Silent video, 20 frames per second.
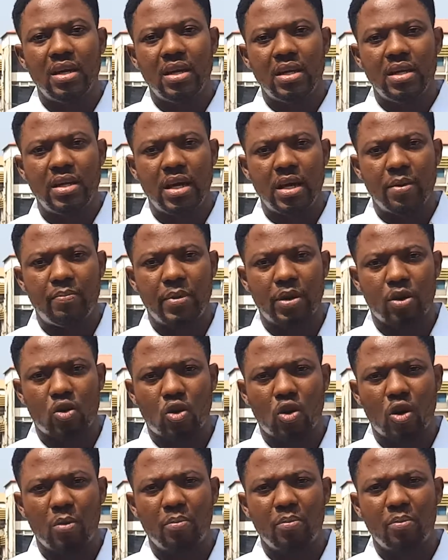they
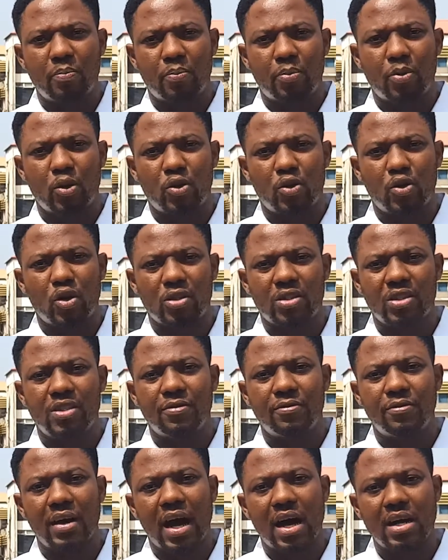become
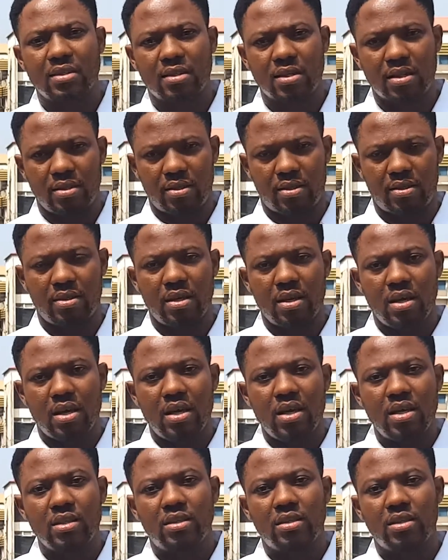productive assets
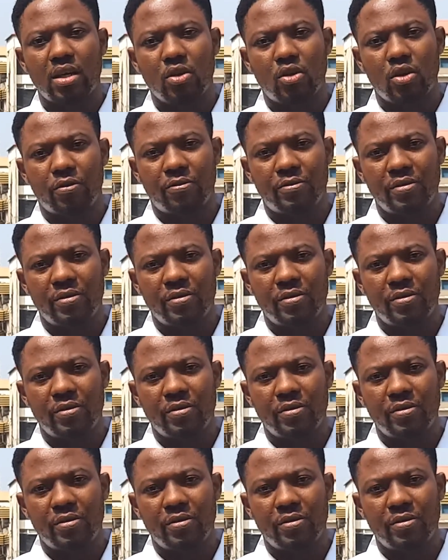instead of